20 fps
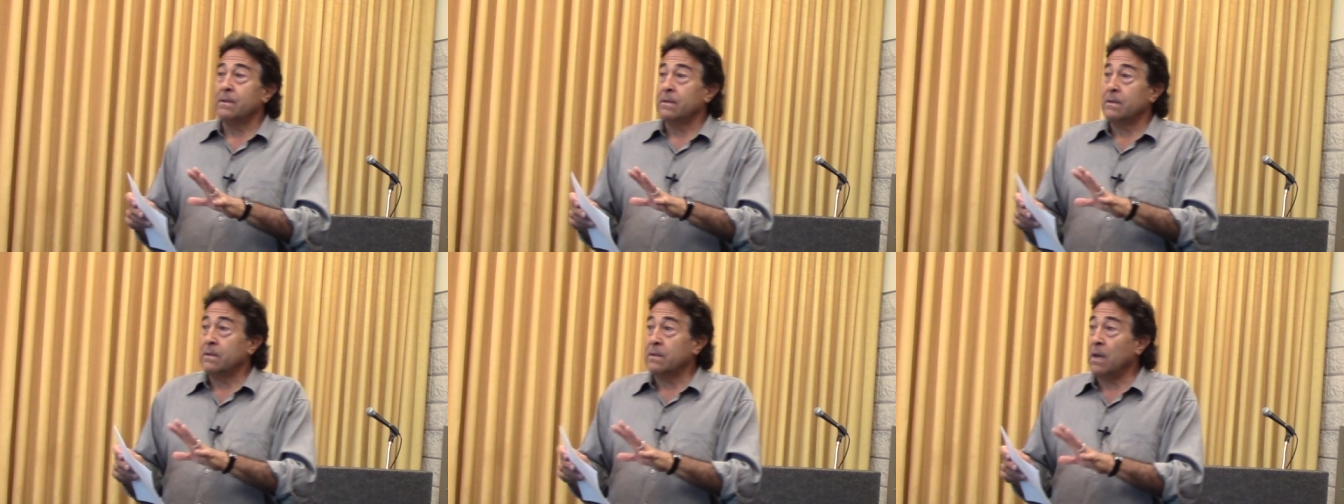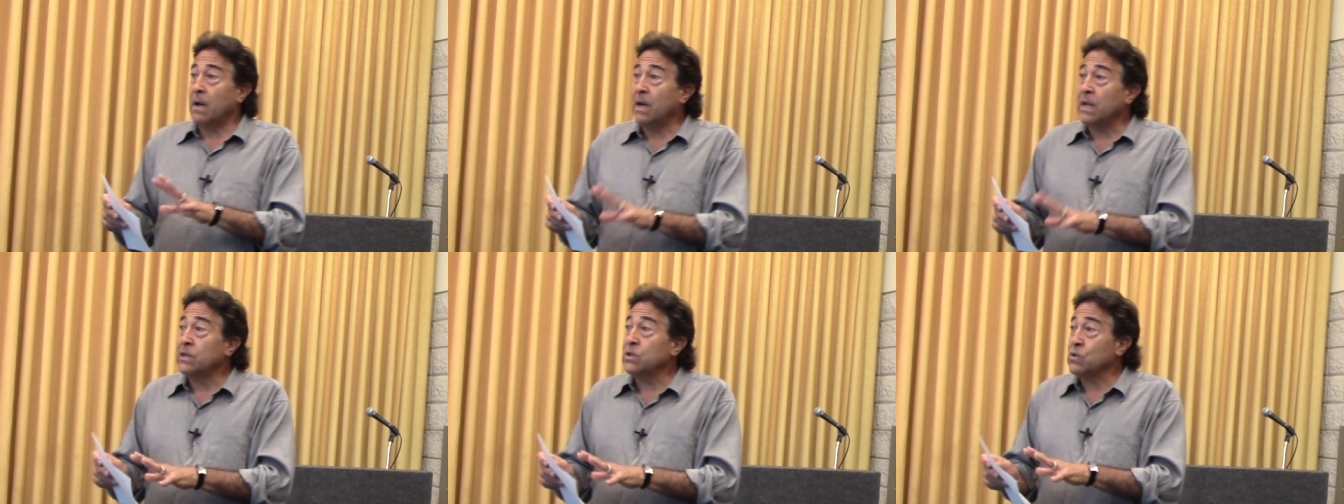
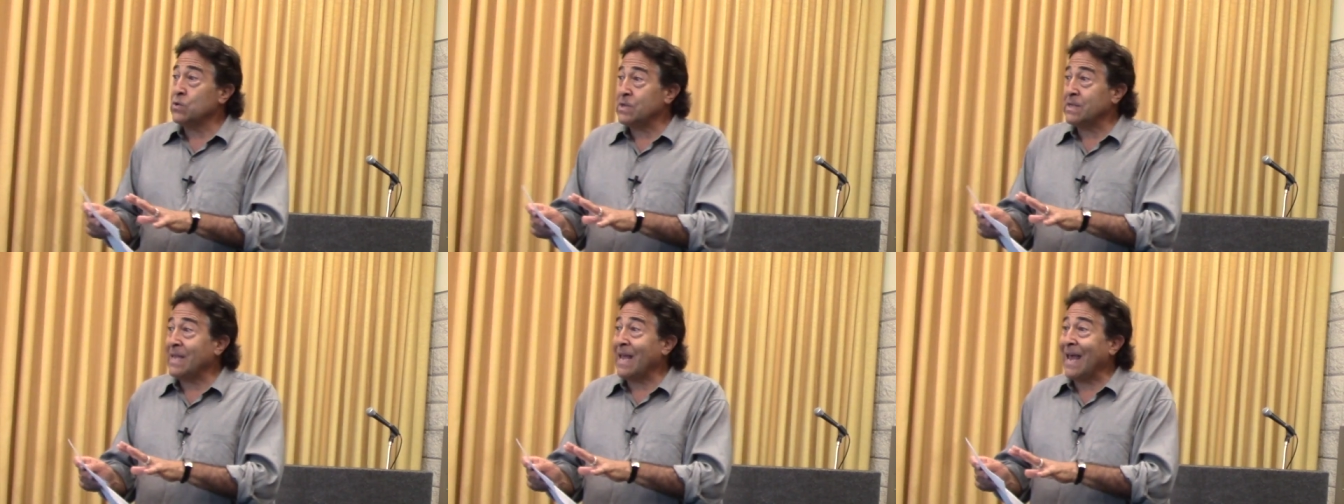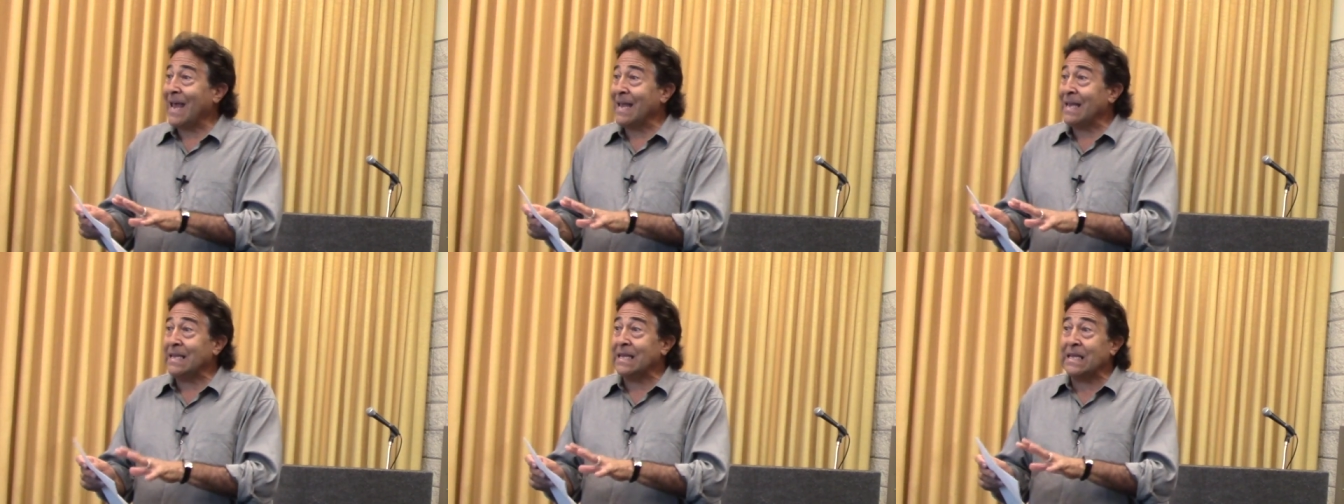to
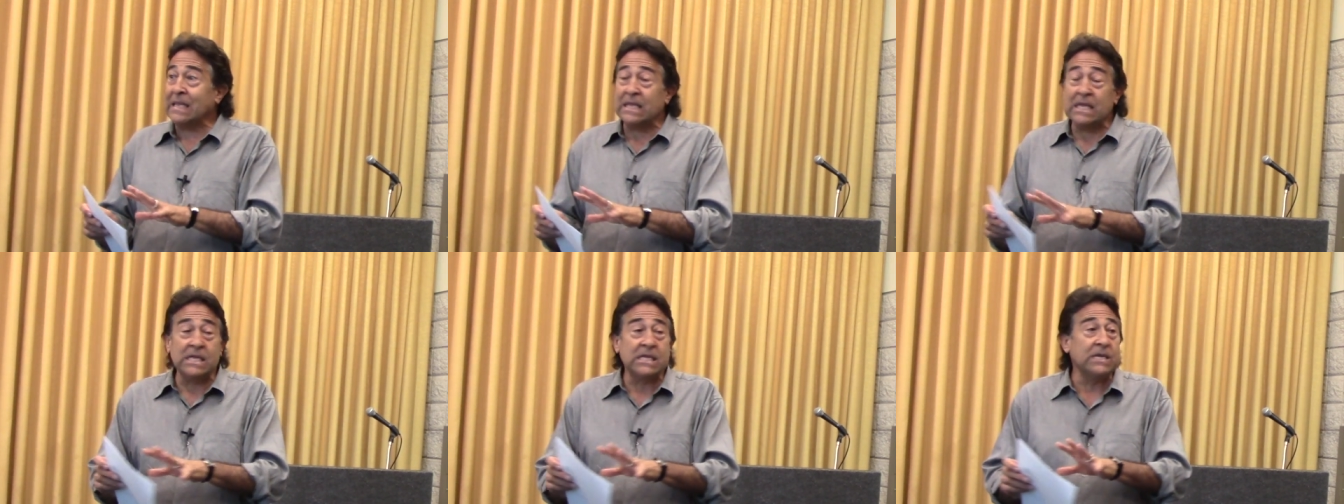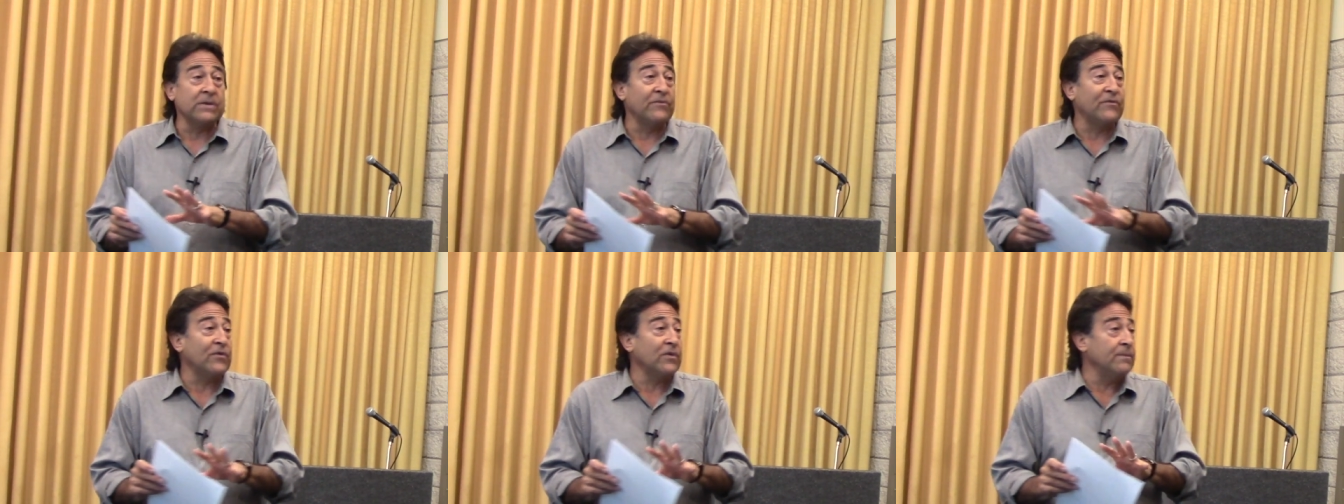understanding this
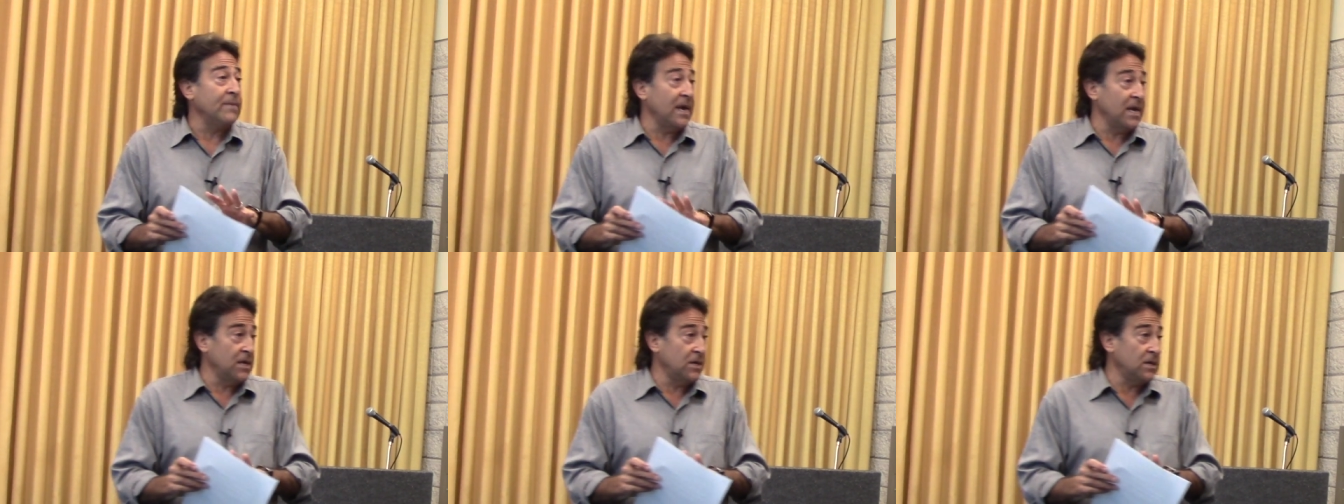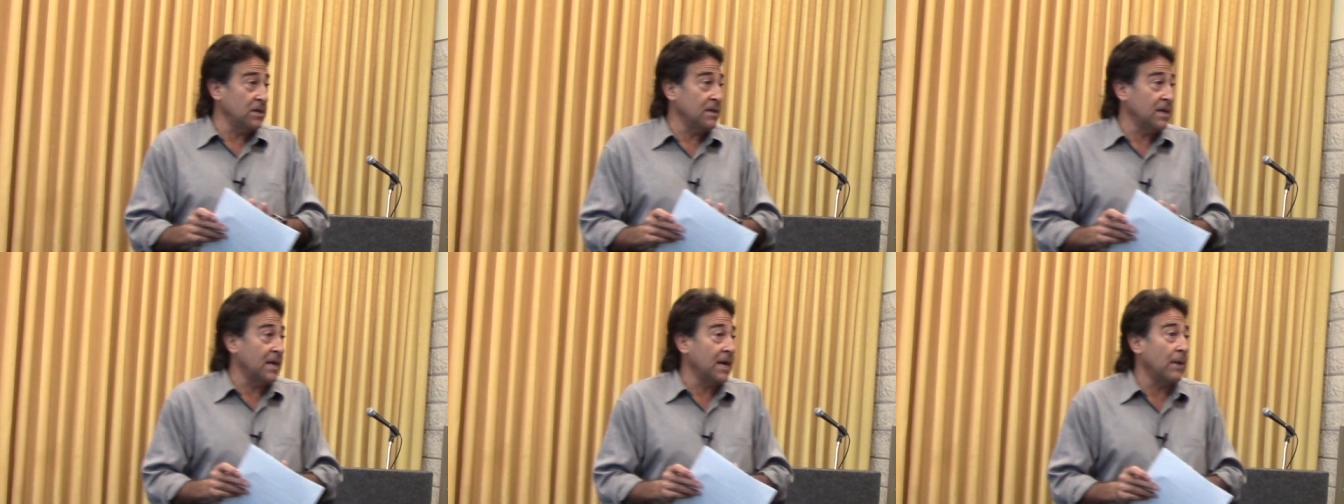
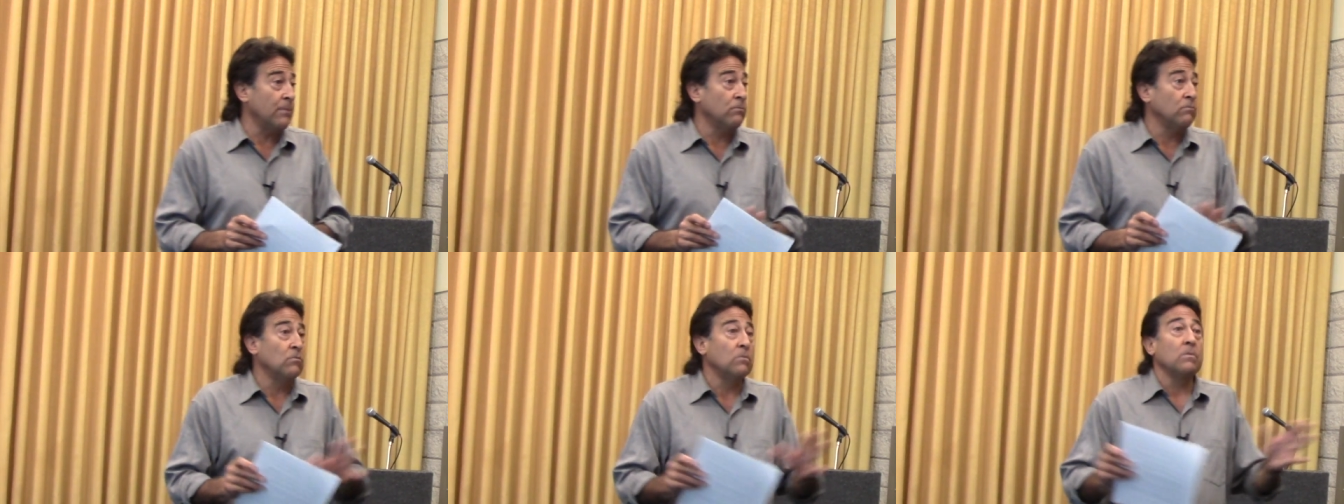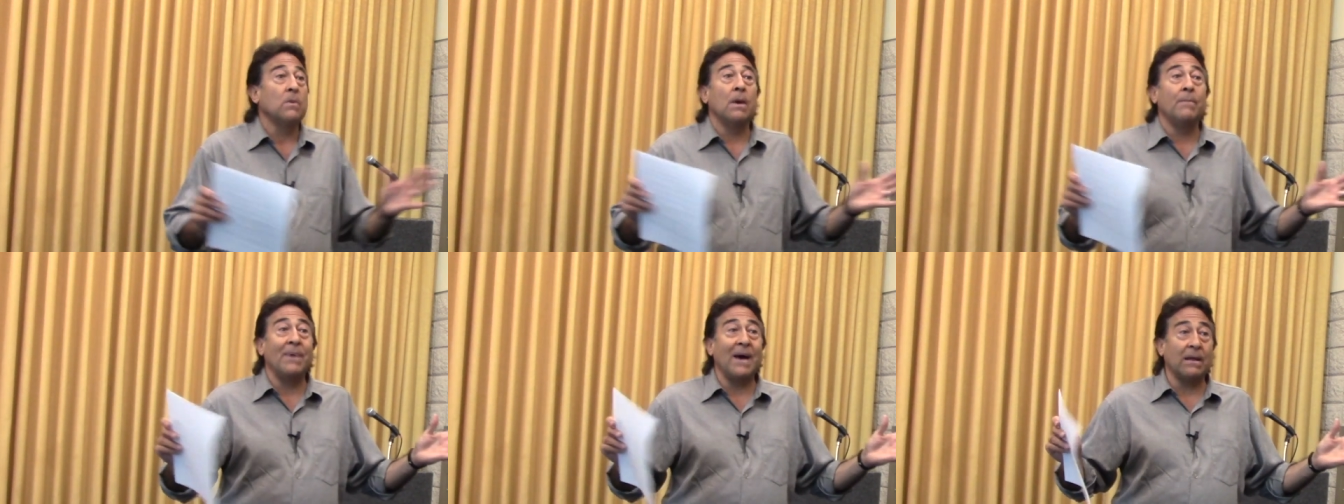information that I'm
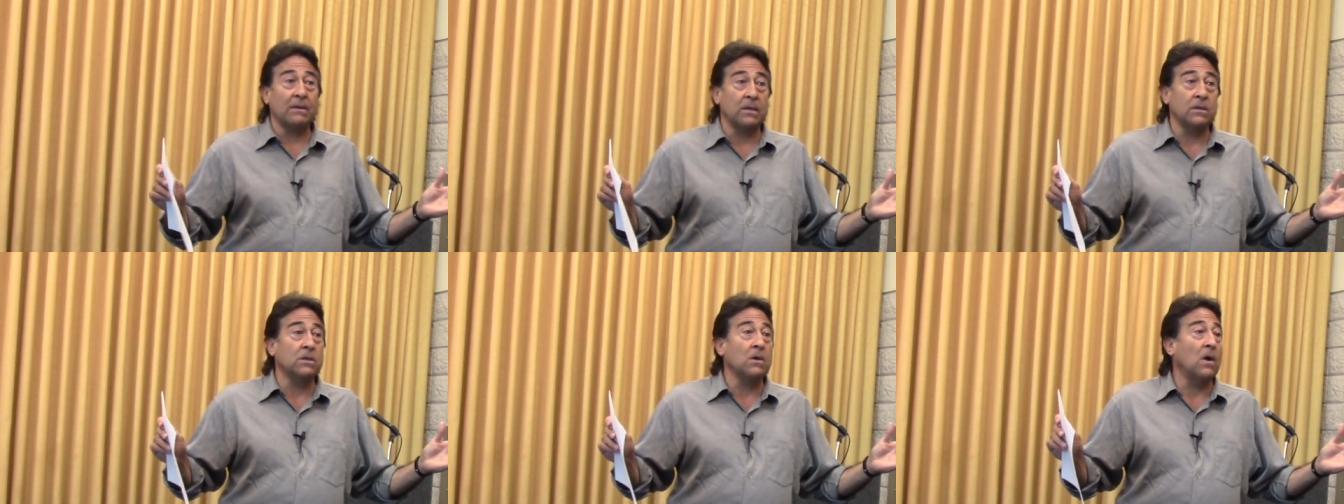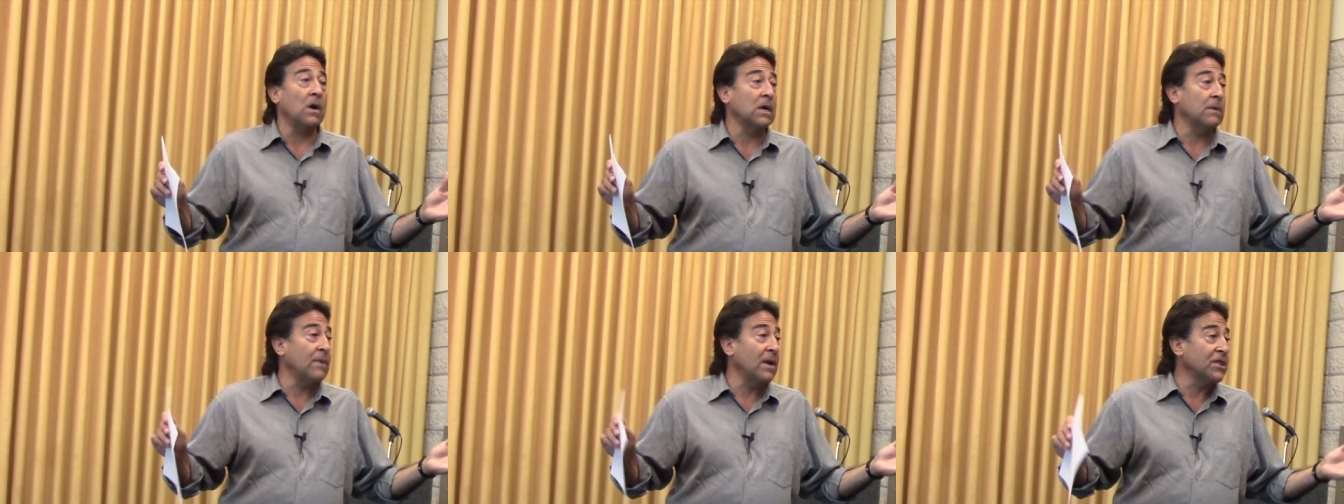about to
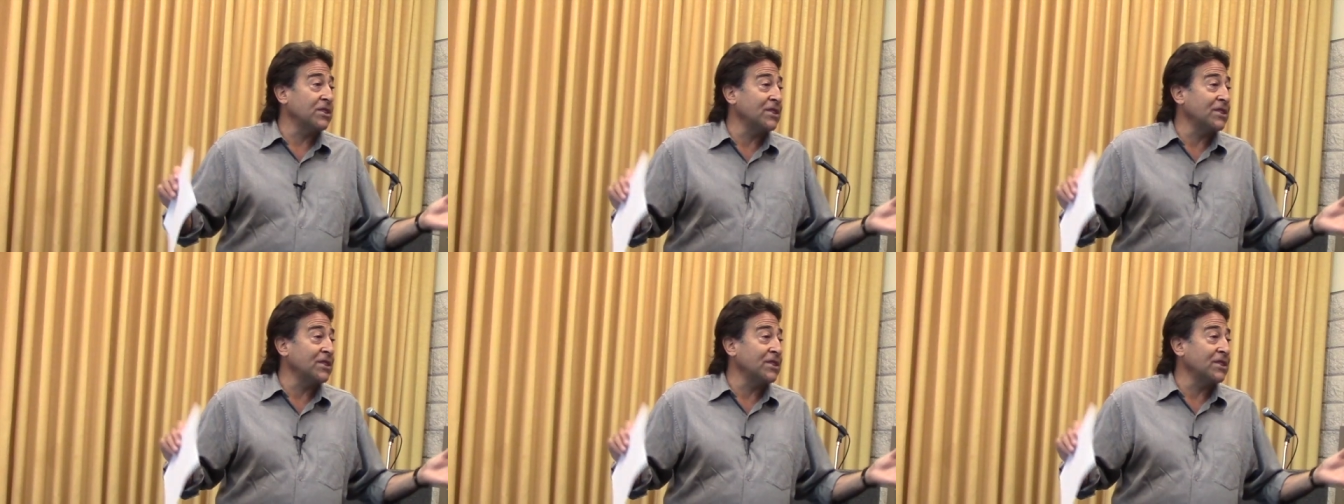talk about.